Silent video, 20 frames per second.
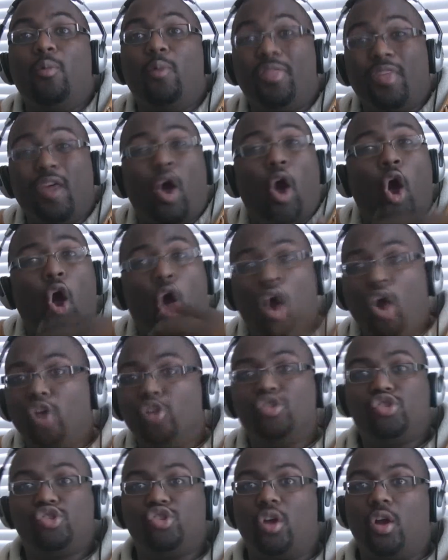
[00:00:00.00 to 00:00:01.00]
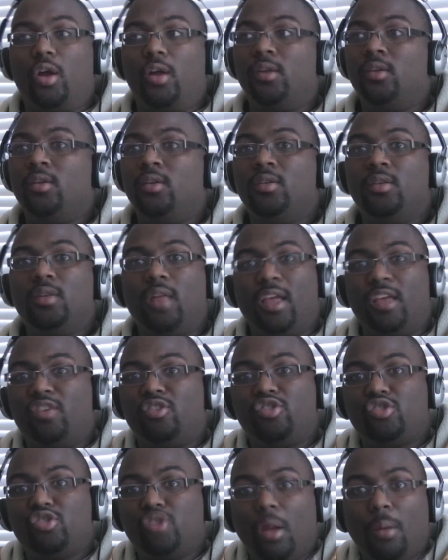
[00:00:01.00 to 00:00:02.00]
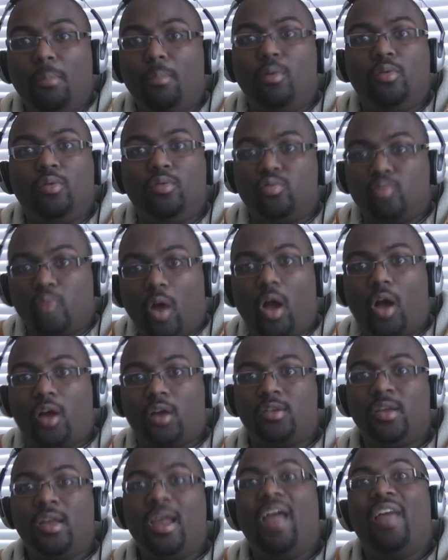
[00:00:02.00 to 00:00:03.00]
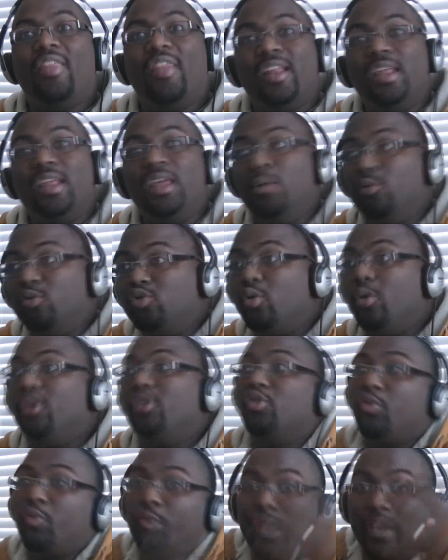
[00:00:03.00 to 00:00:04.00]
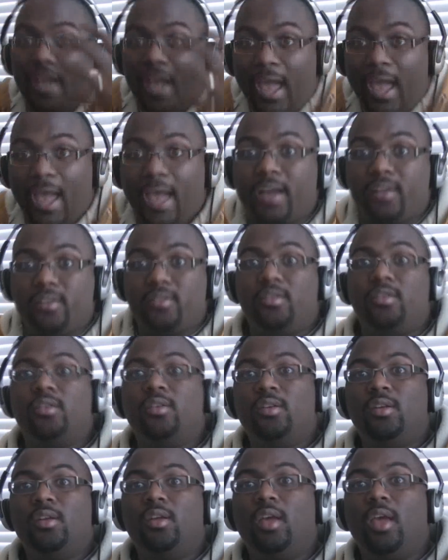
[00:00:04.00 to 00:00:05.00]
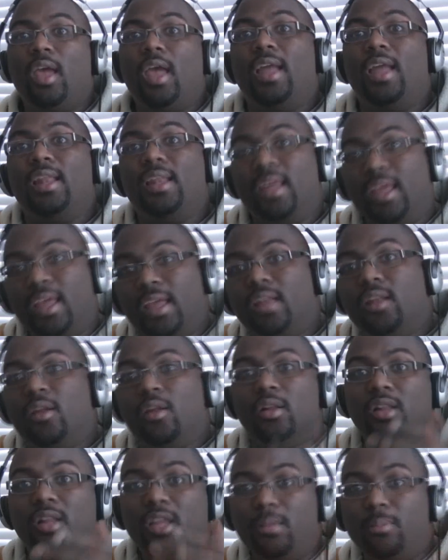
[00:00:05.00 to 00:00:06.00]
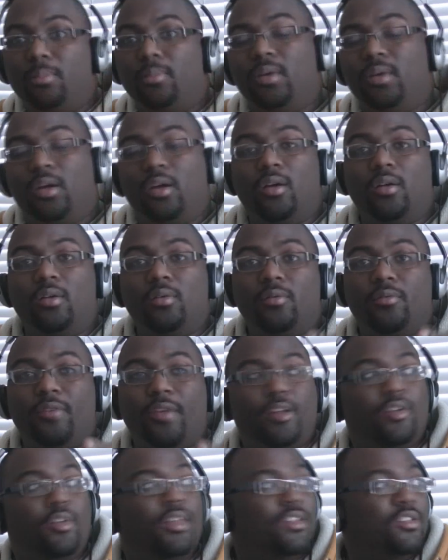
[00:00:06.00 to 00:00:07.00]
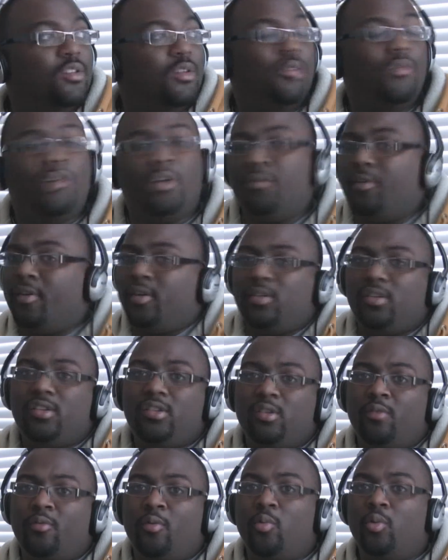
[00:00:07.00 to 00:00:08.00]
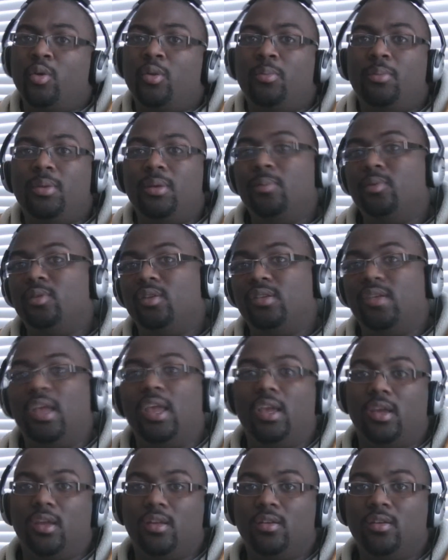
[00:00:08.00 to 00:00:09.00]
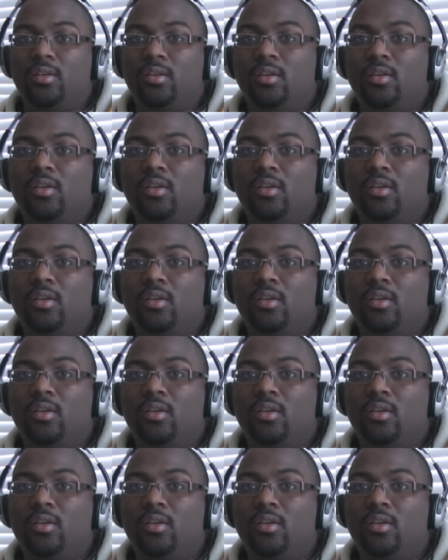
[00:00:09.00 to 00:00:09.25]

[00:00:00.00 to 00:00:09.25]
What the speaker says: with a hard shot, stumbled, rocked, and then he was going to react and hit Wanderlei Silva, and Wanderlei Silva wouldn't be able to take it.